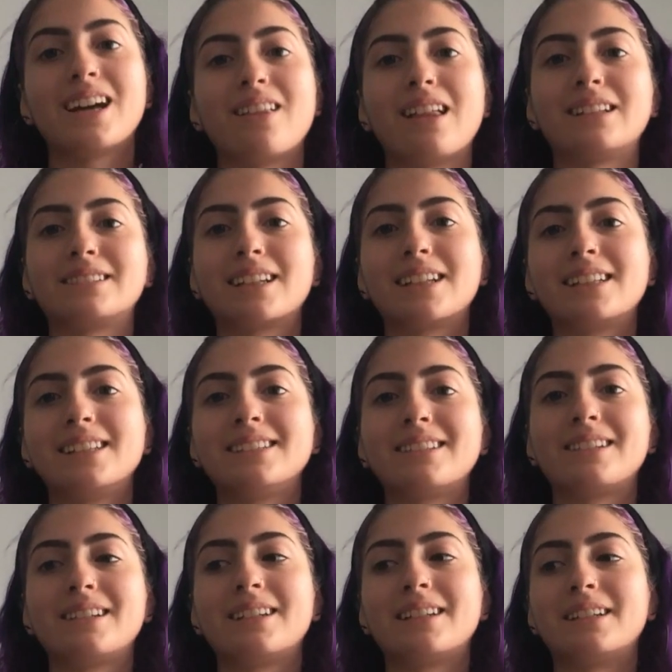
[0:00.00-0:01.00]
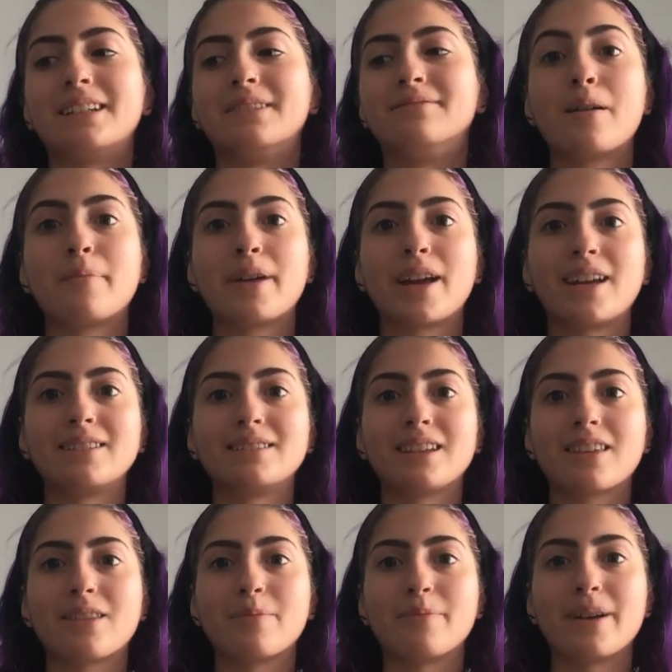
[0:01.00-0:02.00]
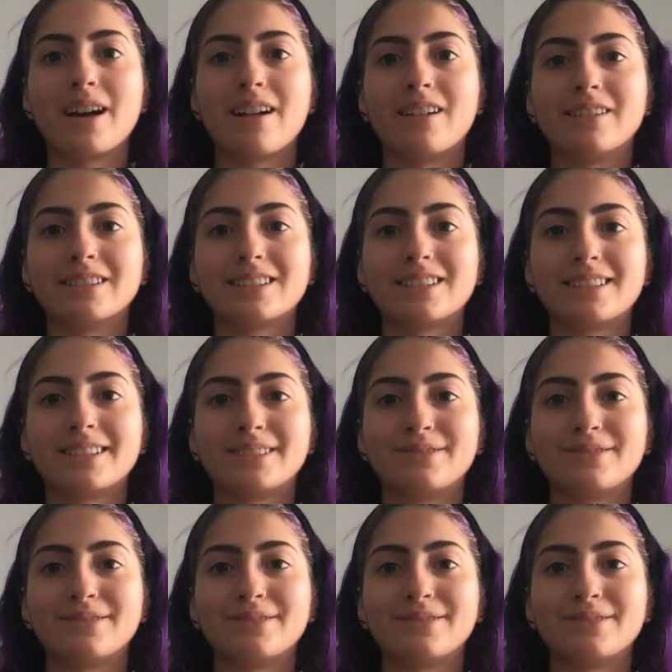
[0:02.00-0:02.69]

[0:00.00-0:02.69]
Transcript: let's get into painting the belt.